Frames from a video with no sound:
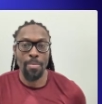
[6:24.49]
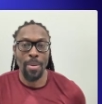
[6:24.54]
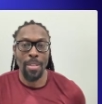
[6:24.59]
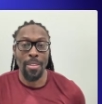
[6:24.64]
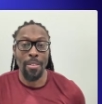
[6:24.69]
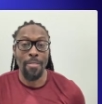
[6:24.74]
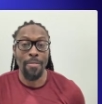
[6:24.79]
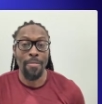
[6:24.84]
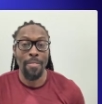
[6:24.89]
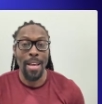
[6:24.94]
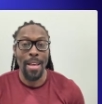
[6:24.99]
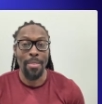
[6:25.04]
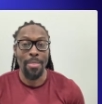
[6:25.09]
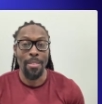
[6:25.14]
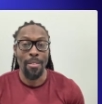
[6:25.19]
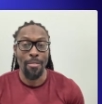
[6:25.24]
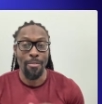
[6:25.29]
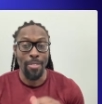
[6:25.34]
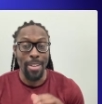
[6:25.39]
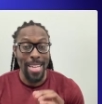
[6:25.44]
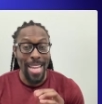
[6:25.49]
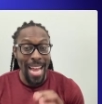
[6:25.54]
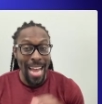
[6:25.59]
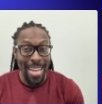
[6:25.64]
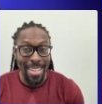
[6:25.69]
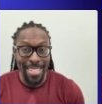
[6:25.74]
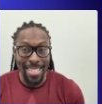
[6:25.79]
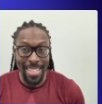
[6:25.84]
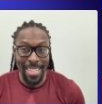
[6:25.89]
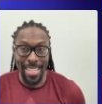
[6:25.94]
But the
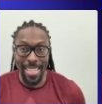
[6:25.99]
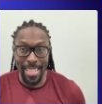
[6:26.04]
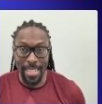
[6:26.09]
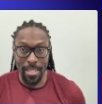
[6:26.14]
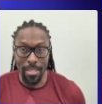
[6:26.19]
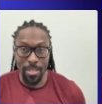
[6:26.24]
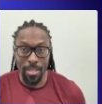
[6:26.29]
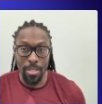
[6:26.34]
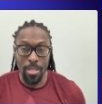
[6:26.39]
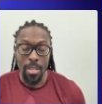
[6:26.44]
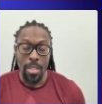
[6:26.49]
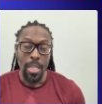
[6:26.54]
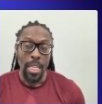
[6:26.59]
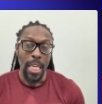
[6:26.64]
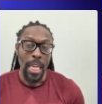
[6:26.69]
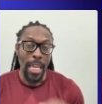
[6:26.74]
reality is,